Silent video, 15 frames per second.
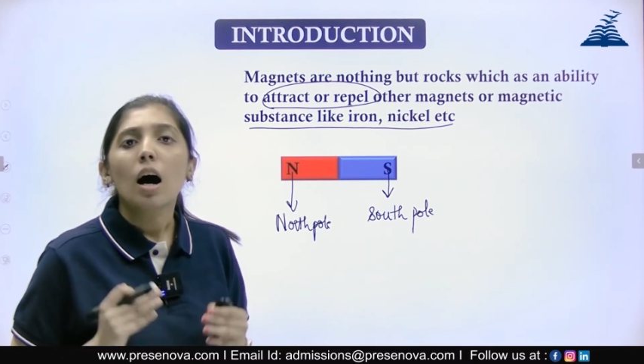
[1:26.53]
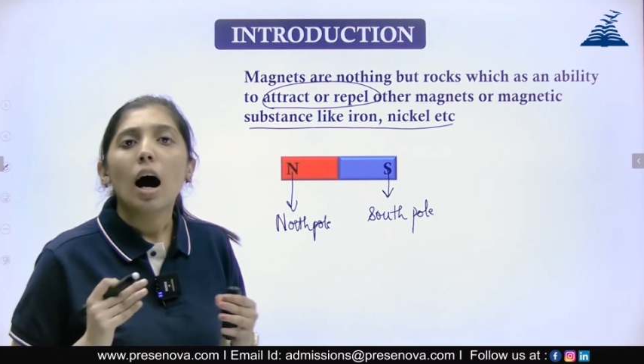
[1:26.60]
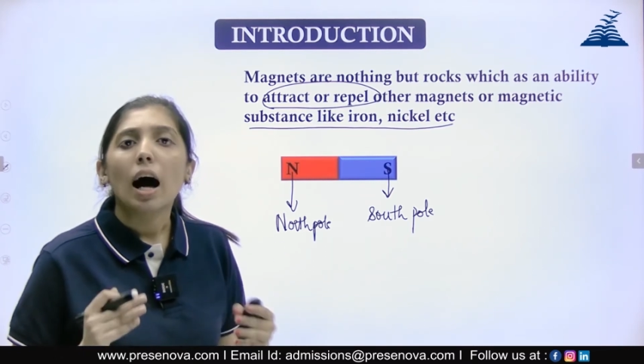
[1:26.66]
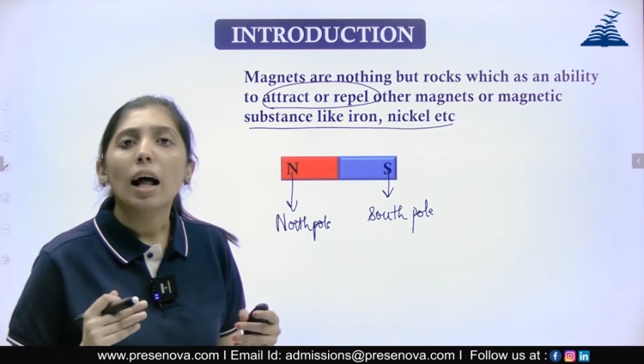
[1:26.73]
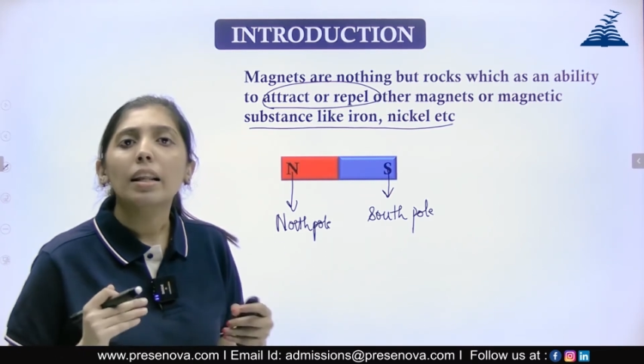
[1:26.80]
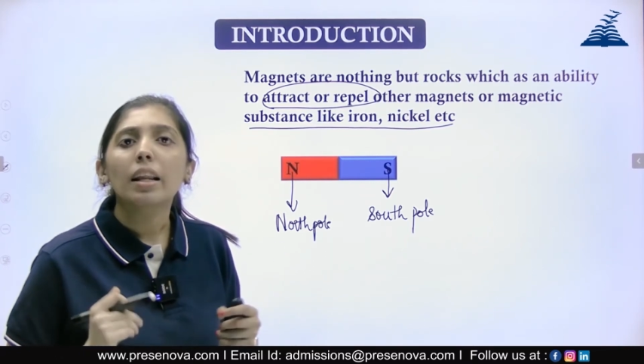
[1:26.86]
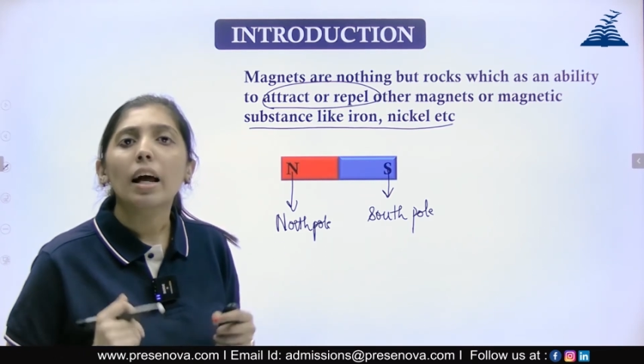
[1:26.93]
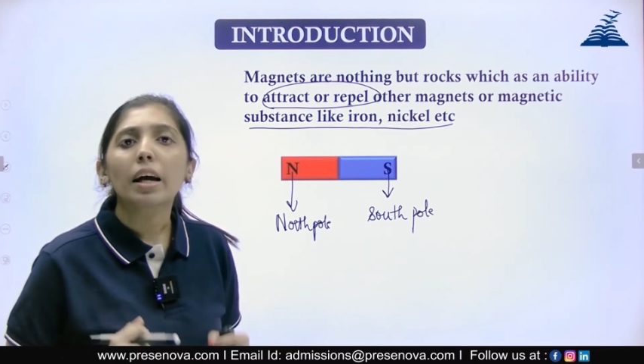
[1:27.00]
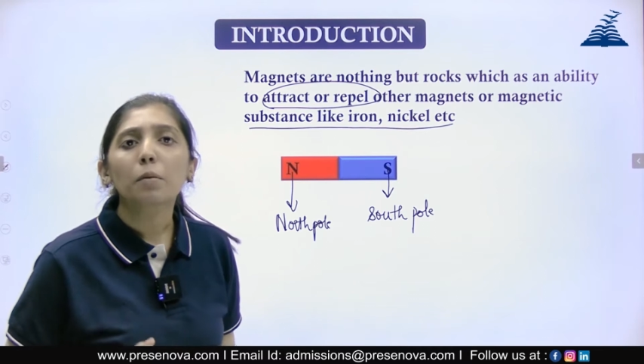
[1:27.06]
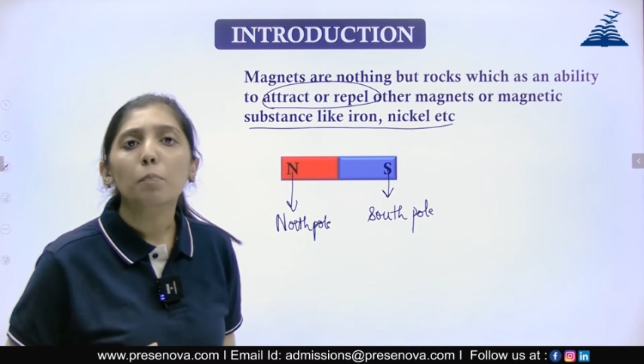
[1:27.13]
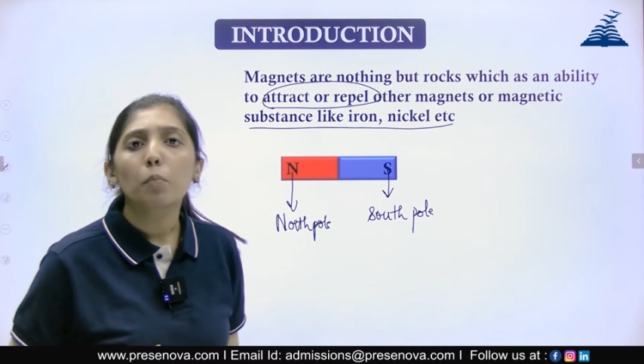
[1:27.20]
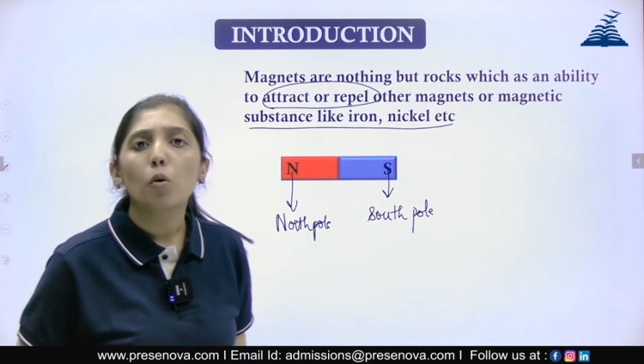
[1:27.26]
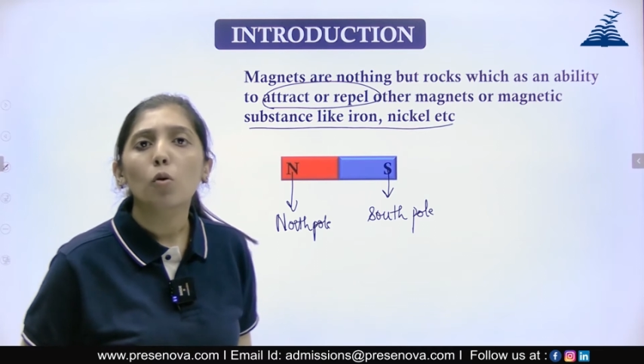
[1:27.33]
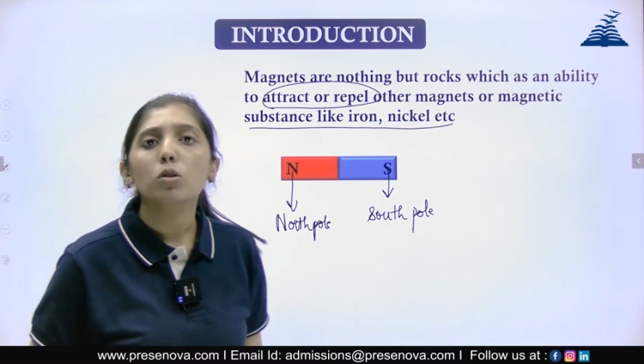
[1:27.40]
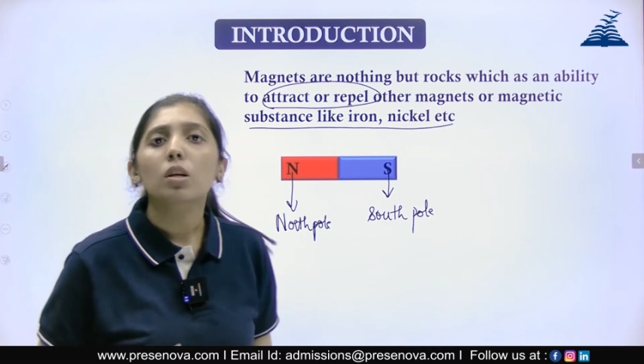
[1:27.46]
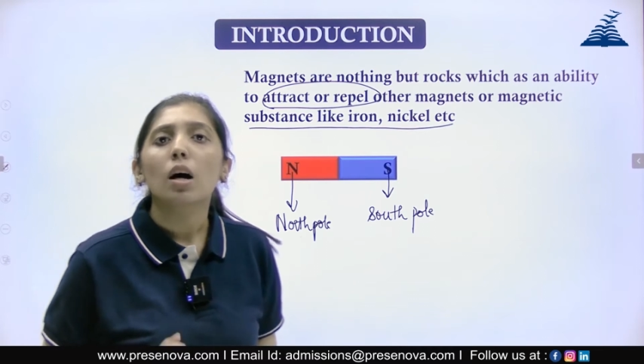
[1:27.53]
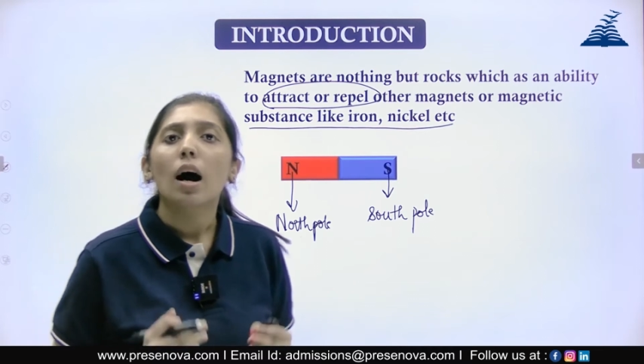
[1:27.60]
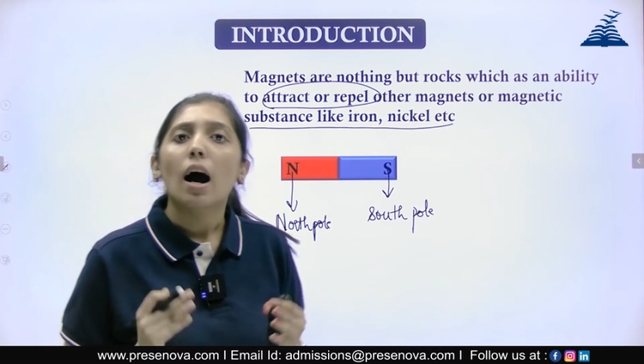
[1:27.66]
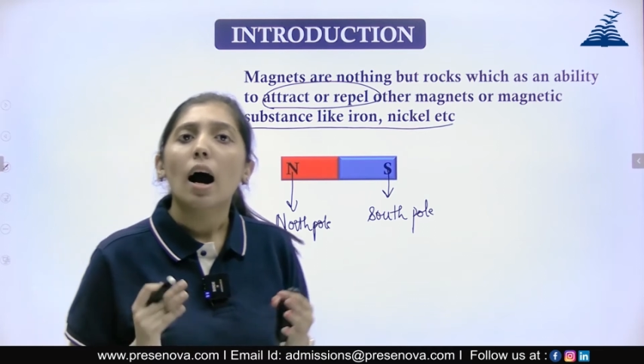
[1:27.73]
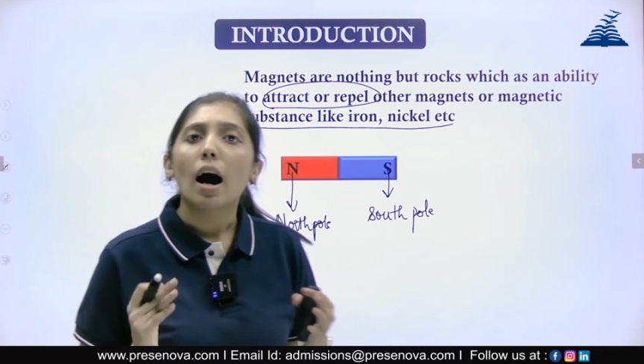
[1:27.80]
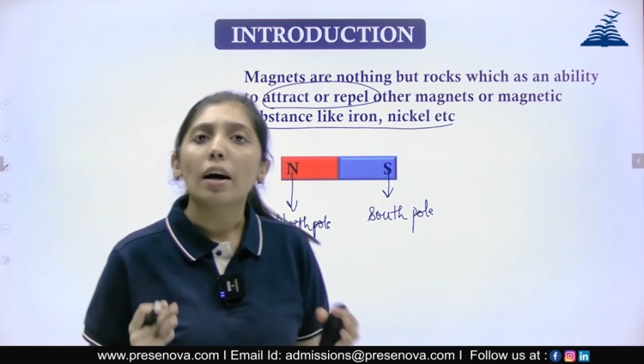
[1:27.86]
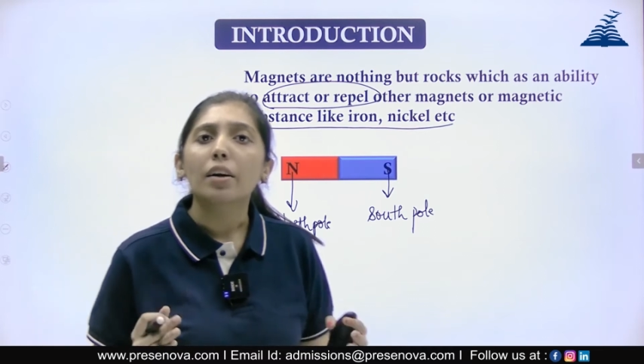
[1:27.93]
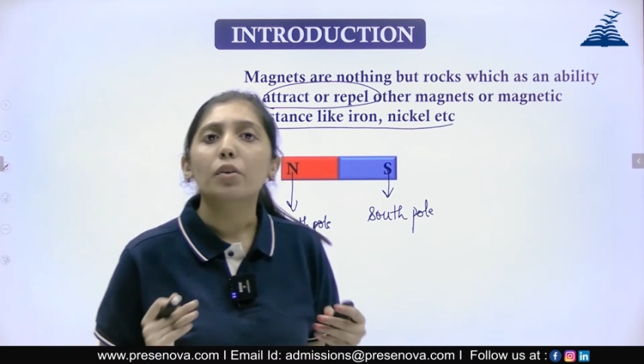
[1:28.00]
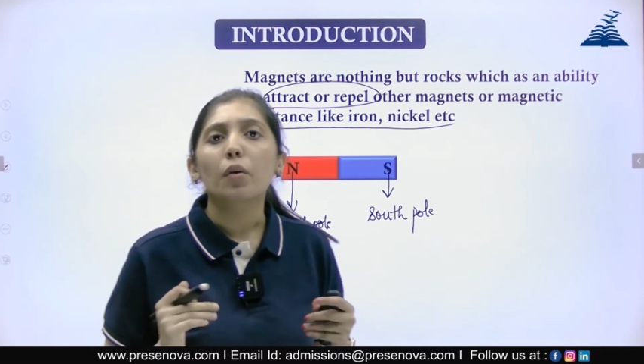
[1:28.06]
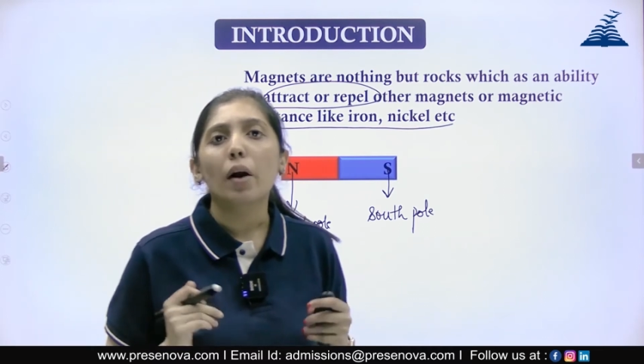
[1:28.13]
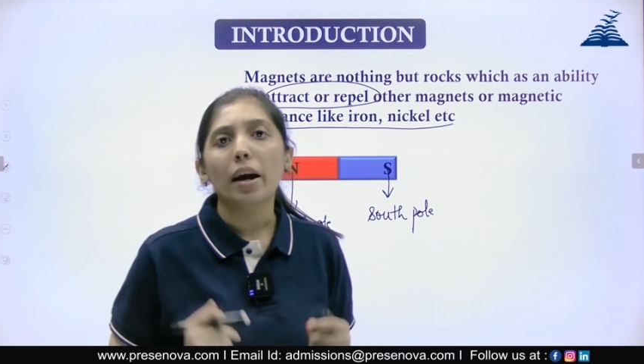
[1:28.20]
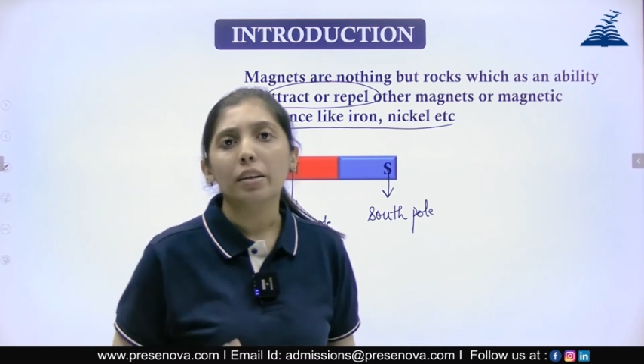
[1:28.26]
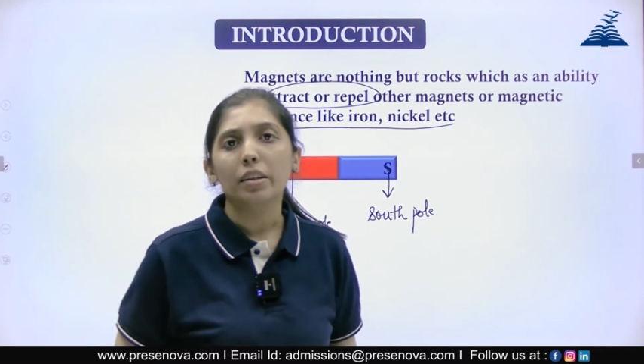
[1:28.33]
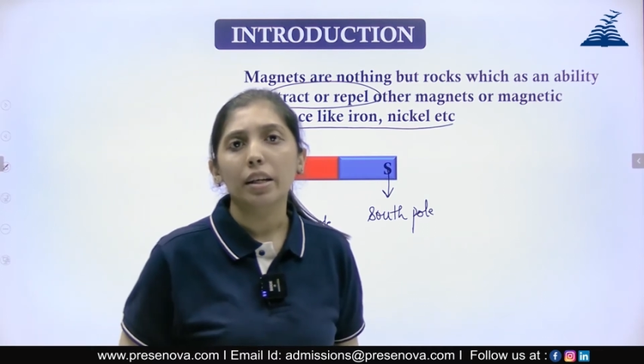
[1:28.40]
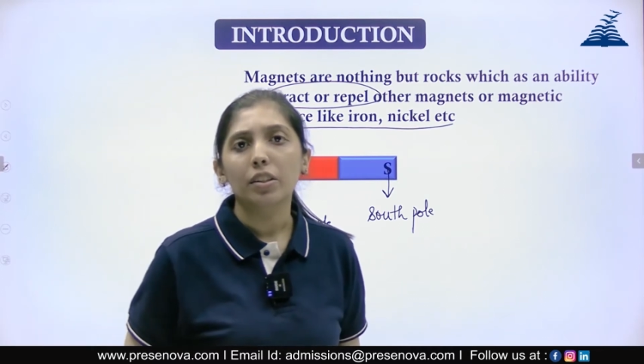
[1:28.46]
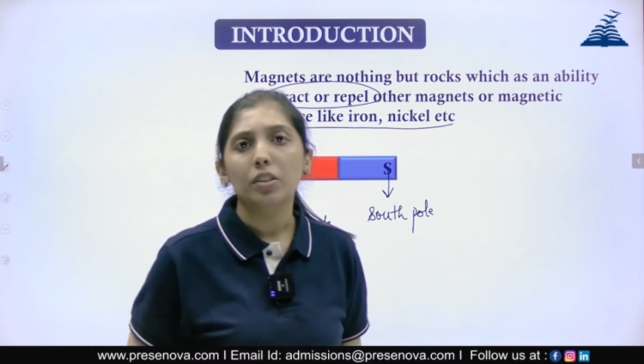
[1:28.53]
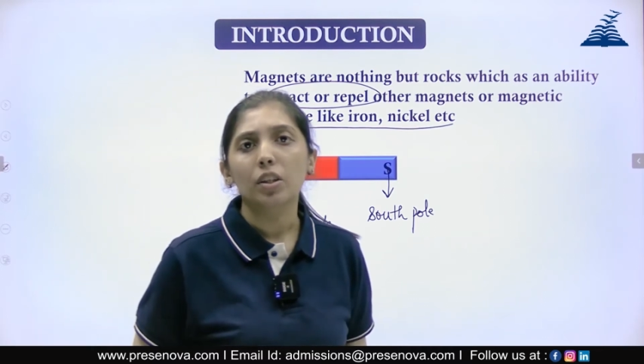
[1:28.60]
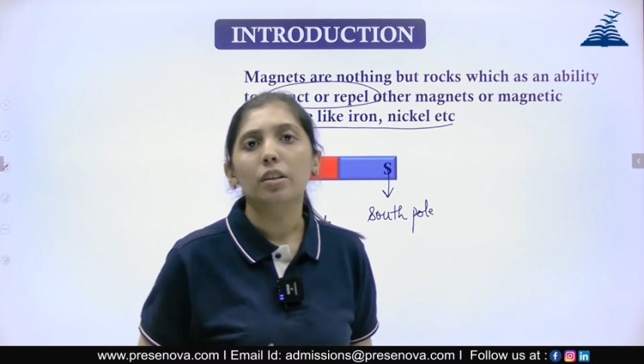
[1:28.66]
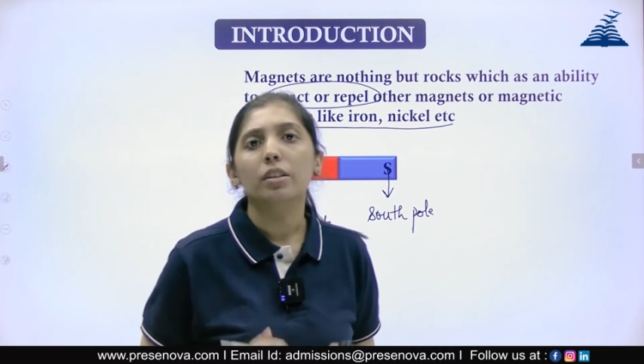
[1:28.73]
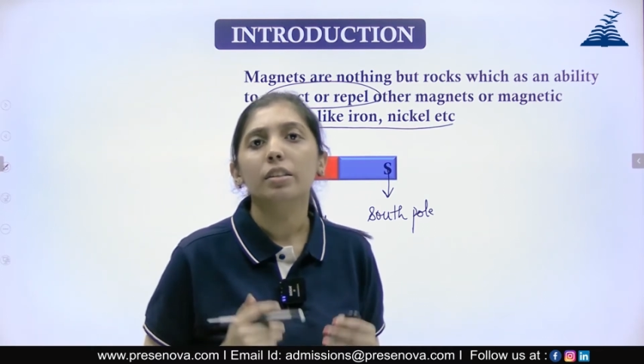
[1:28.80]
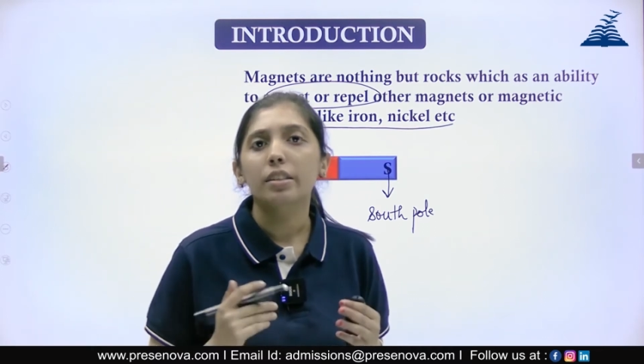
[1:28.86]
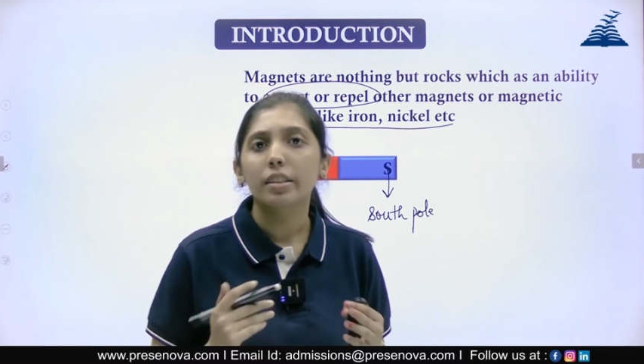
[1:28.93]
unlike poles attract each other.